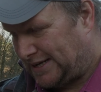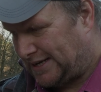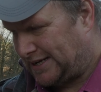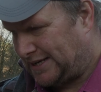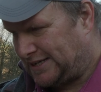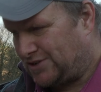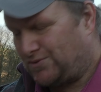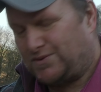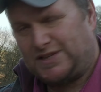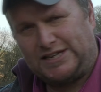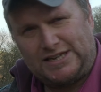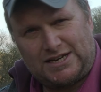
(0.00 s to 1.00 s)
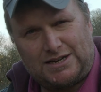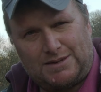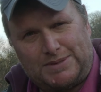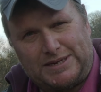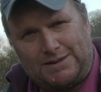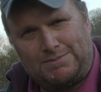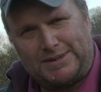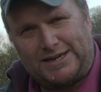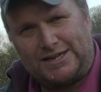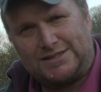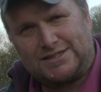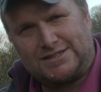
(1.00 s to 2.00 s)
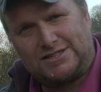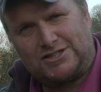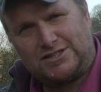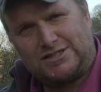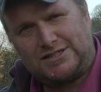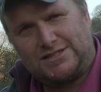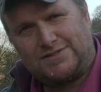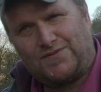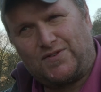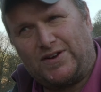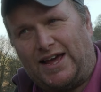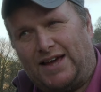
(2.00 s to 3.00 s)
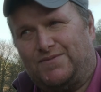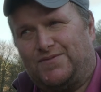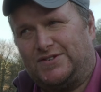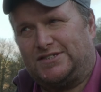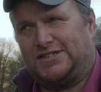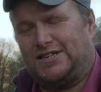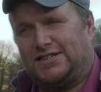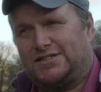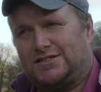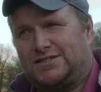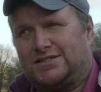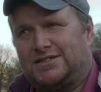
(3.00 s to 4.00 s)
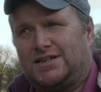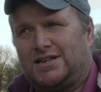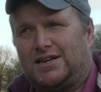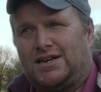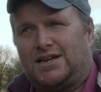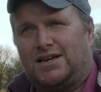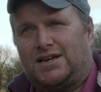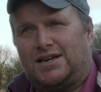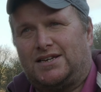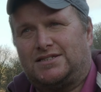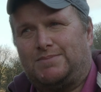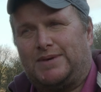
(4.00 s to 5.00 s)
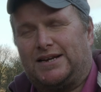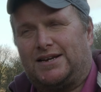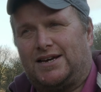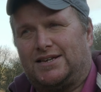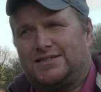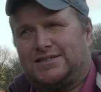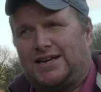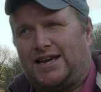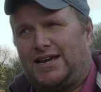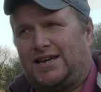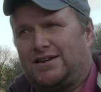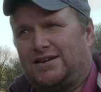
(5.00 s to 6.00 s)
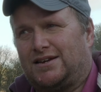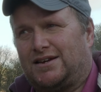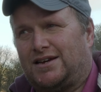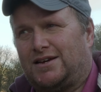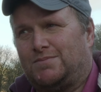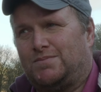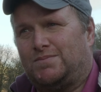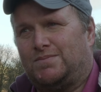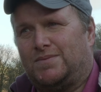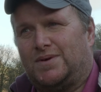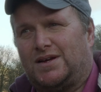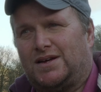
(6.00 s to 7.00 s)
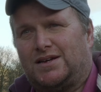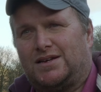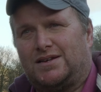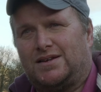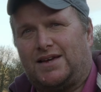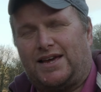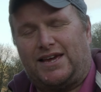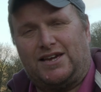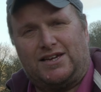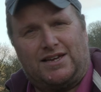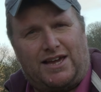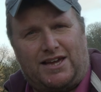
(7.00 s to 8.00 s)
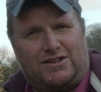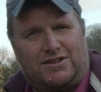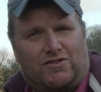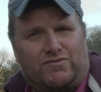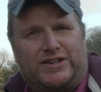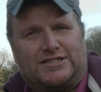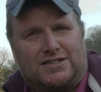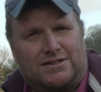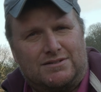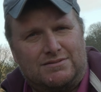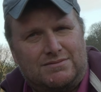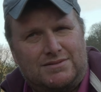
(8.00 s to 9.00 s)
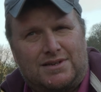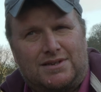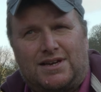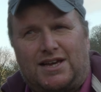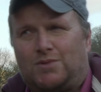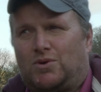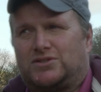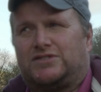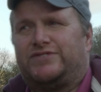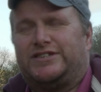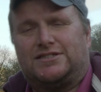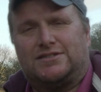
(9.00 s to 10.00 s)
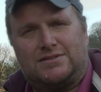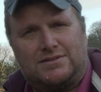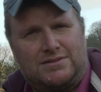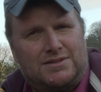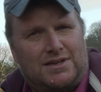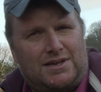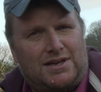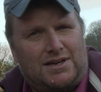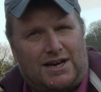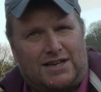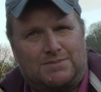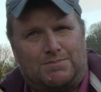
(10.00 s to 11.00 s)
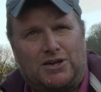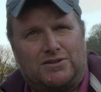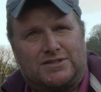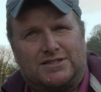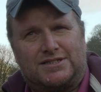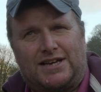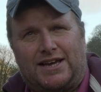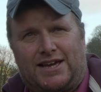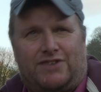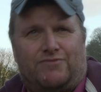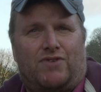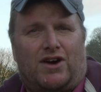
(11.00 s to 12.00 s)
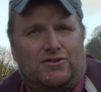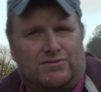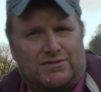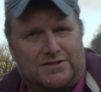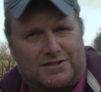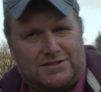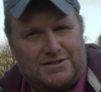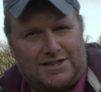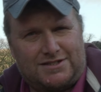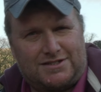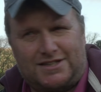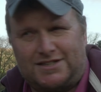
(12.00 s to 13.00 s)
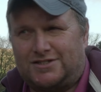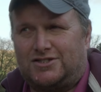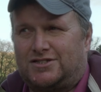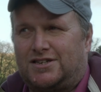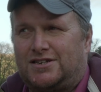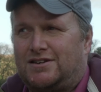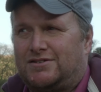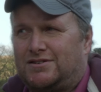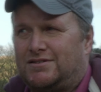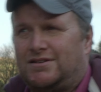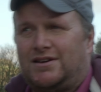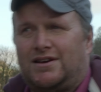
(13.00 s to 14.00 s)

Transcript: And ignore the year bit, because that's just for emphasis. It's a bit like saying he was arisen, as opposed to saying he rose. It's just another,